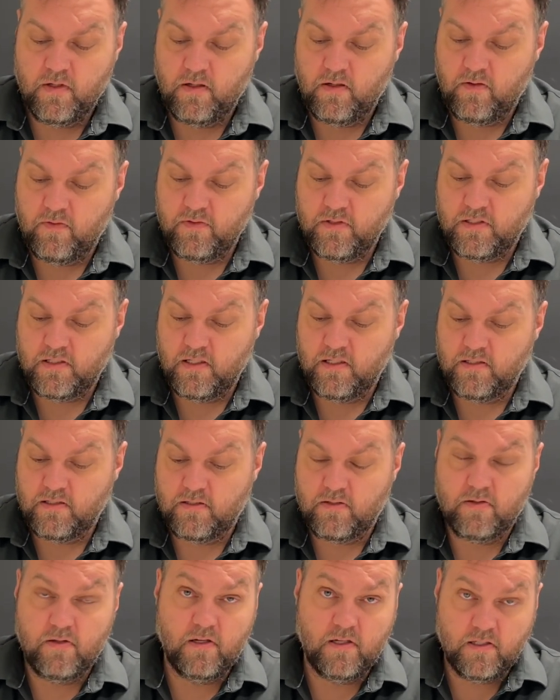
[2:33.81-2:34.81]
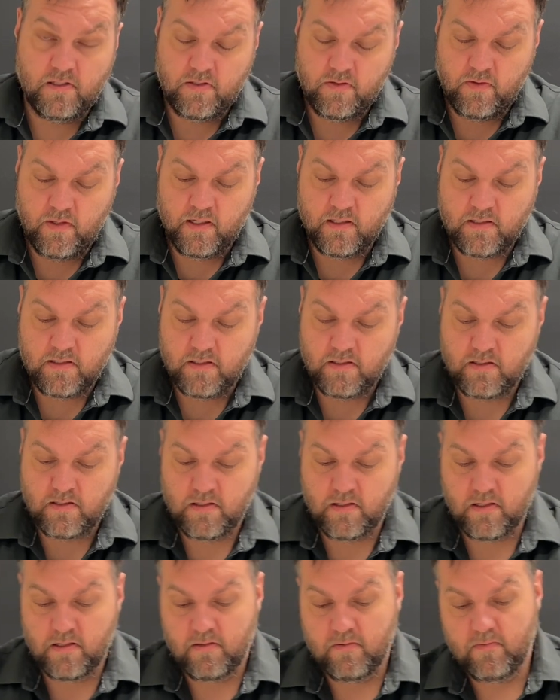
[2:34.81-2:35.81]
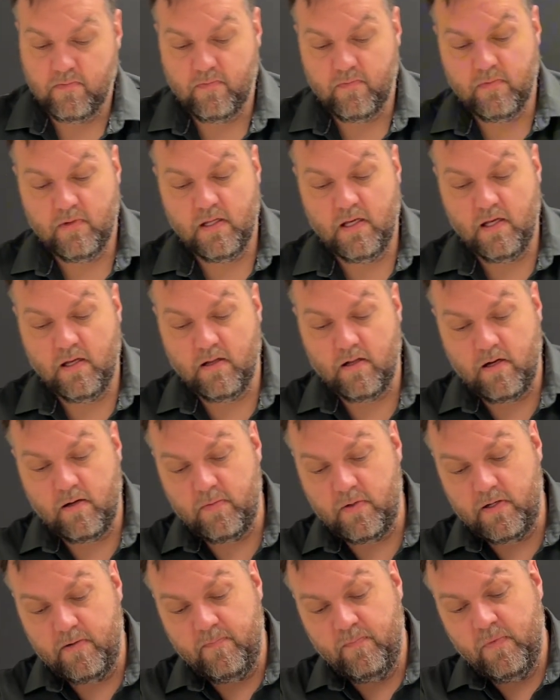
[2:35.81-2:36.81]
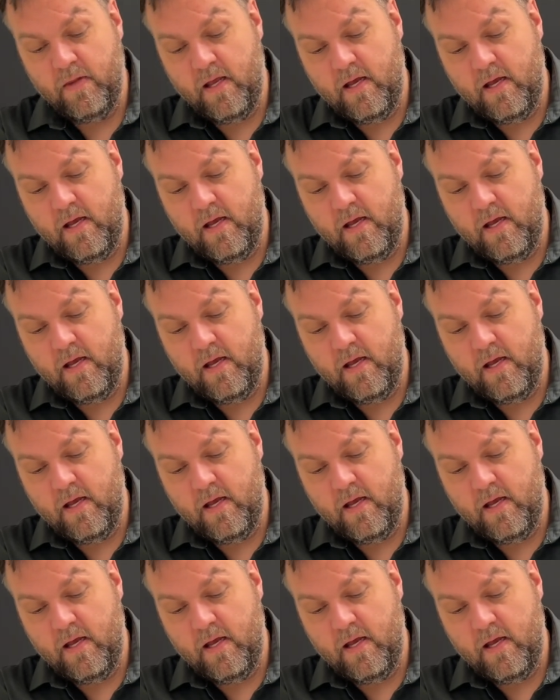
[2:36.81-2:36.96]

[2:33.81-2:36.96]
Obviously it's 32 ounces in a kilo, but